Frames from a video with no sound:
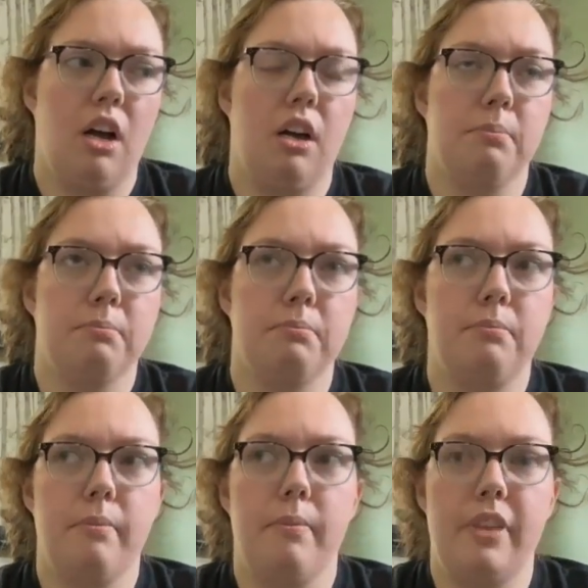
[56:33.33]
Um,
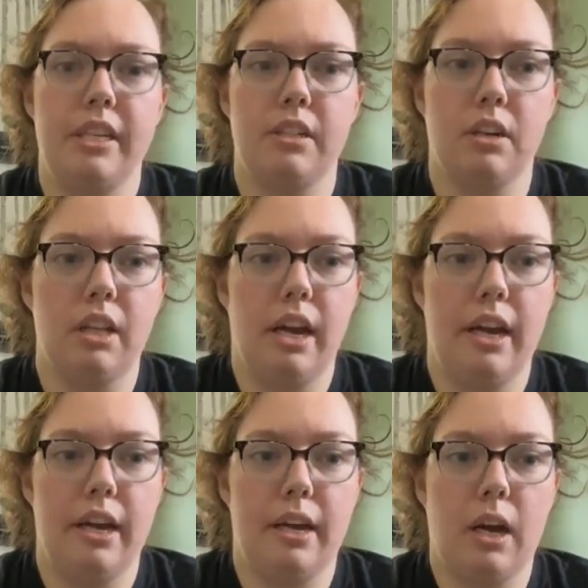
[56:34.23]
these are
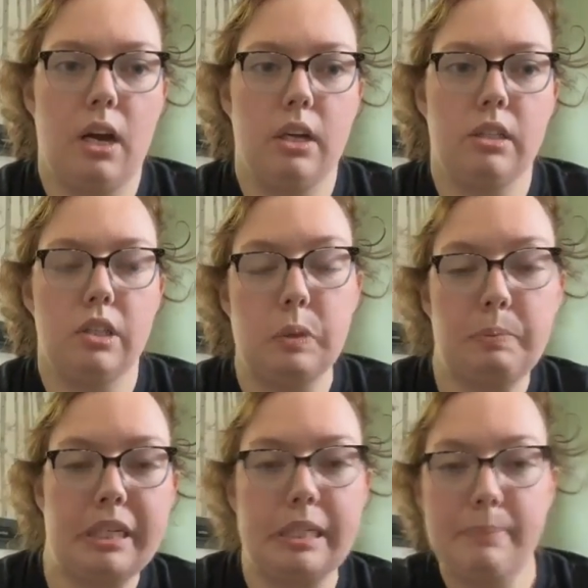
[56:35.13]
like
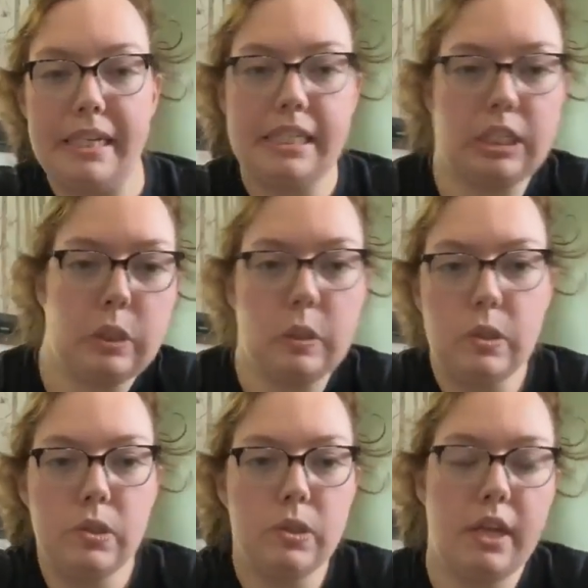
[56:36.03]
super
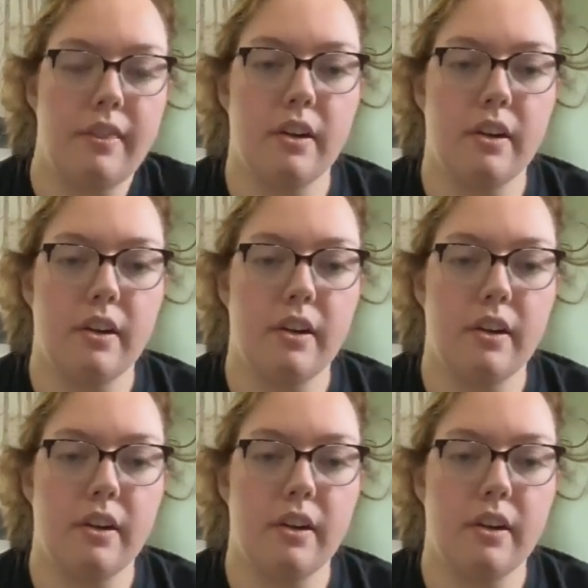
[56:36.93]
special.